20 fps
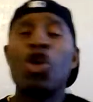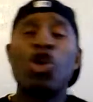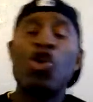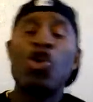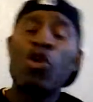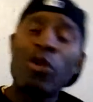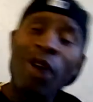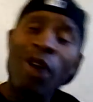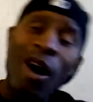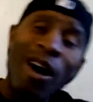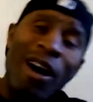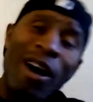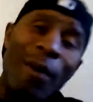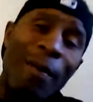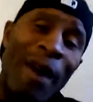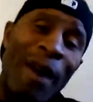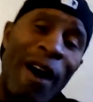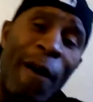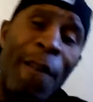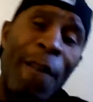You talk
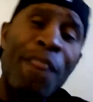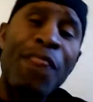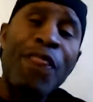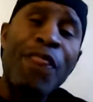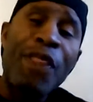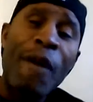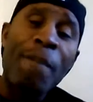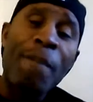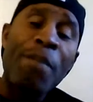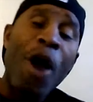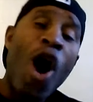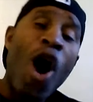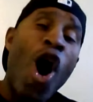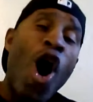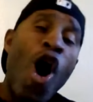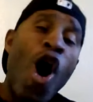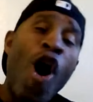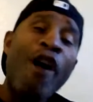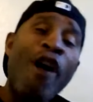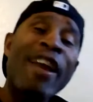about
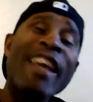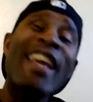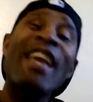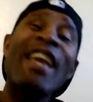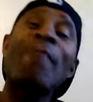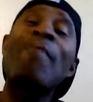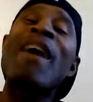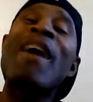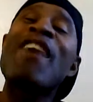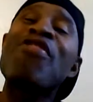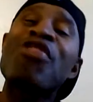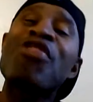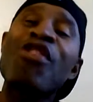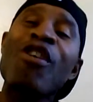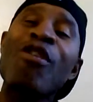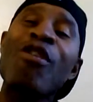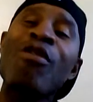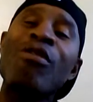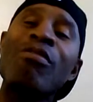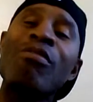heart in my
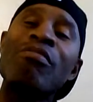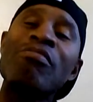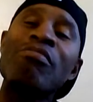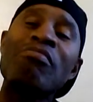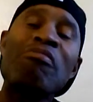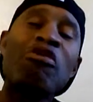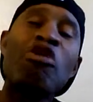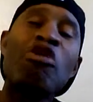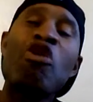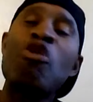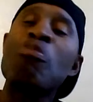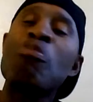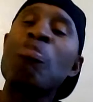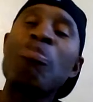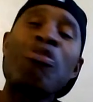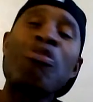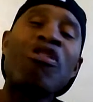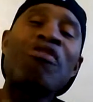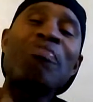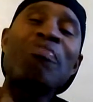throat,
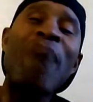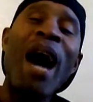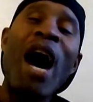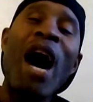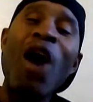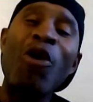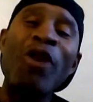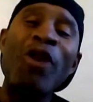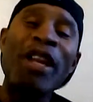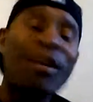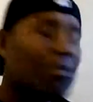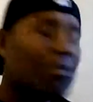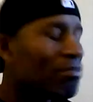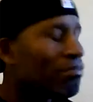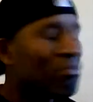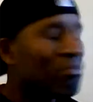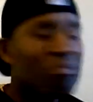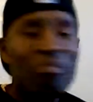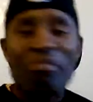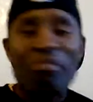just pounding.
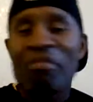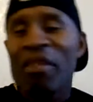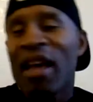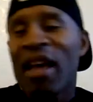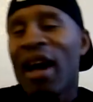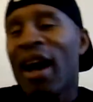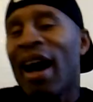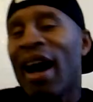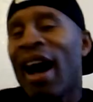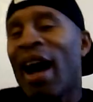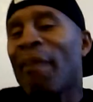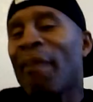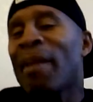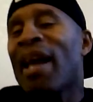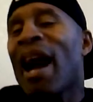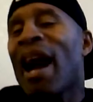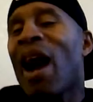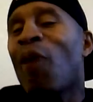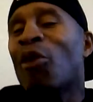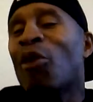I
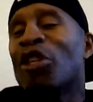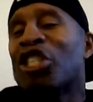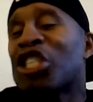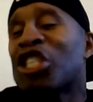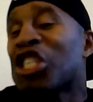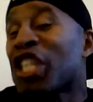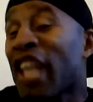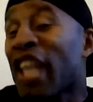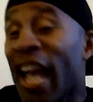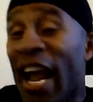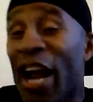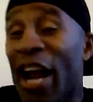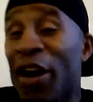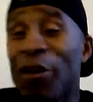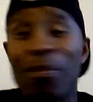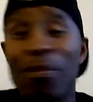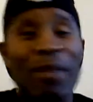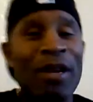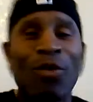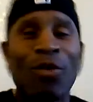mean, I was
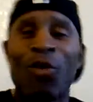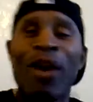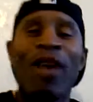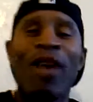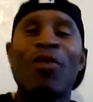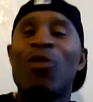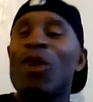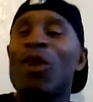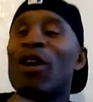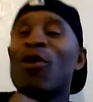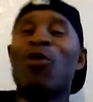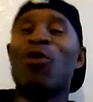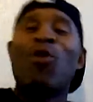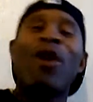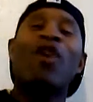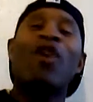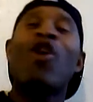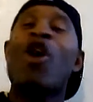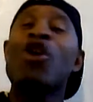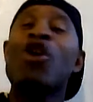scared. Me, Ray,
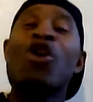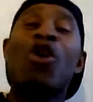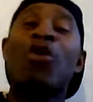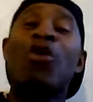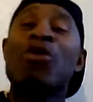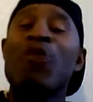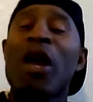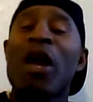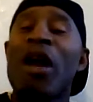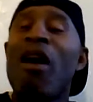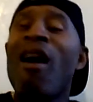all you heard was Ray.